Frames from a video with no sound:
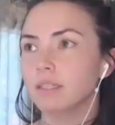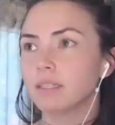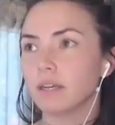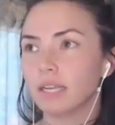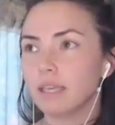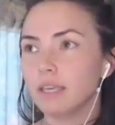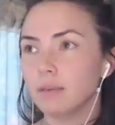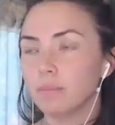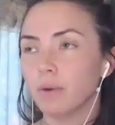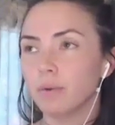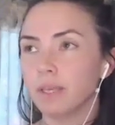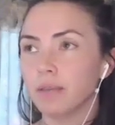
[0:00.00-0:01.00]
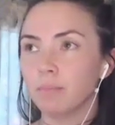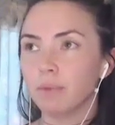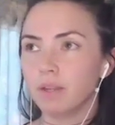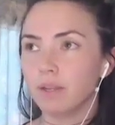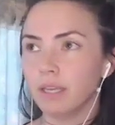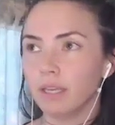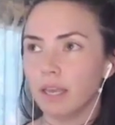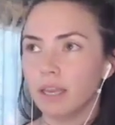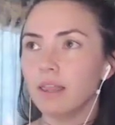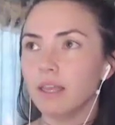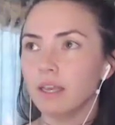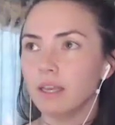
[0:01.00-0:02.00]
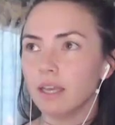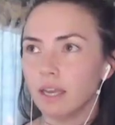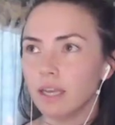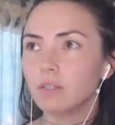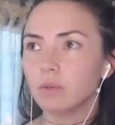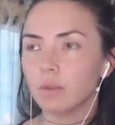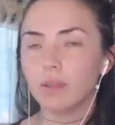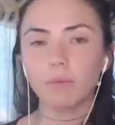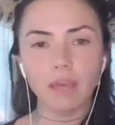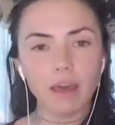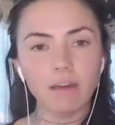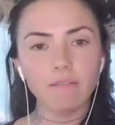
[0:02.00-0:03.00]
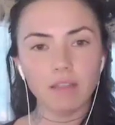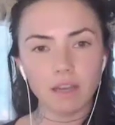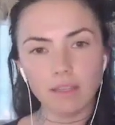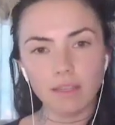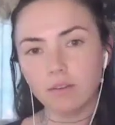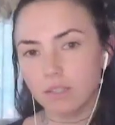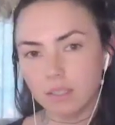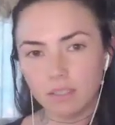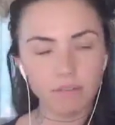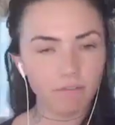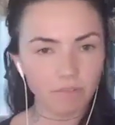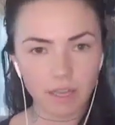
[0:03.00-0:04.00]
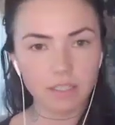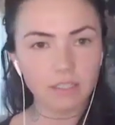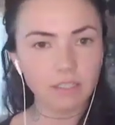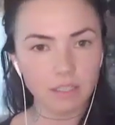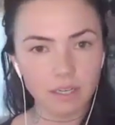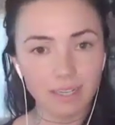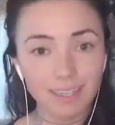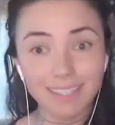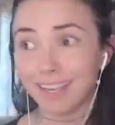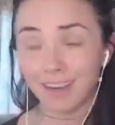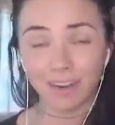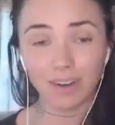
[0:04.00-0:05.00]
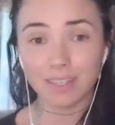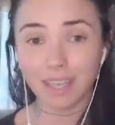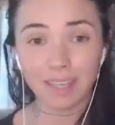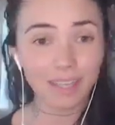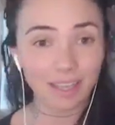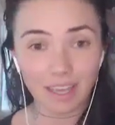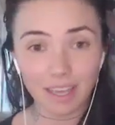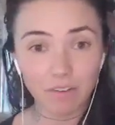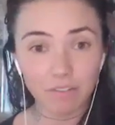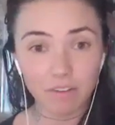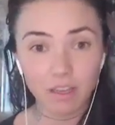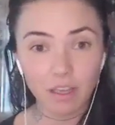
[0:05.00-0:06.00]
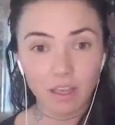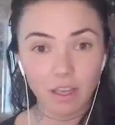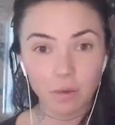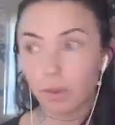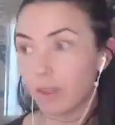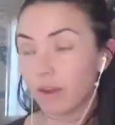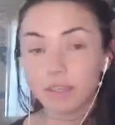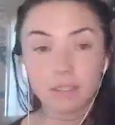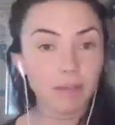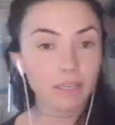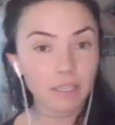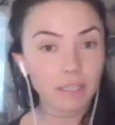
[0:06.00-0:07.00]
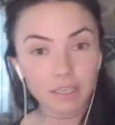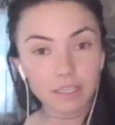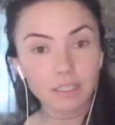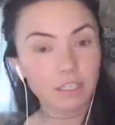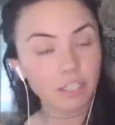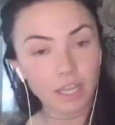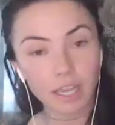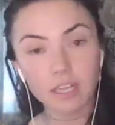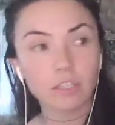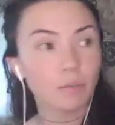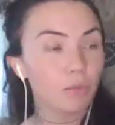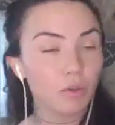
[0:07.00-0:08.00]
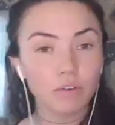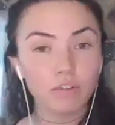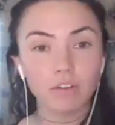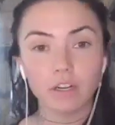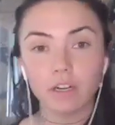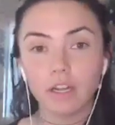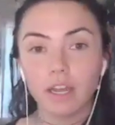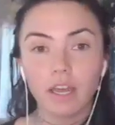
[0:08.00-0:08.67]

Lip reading: it's going to keep going and building. Anything, any tool that we have that allows us to find stillness in our daily life without expecting us to change or move or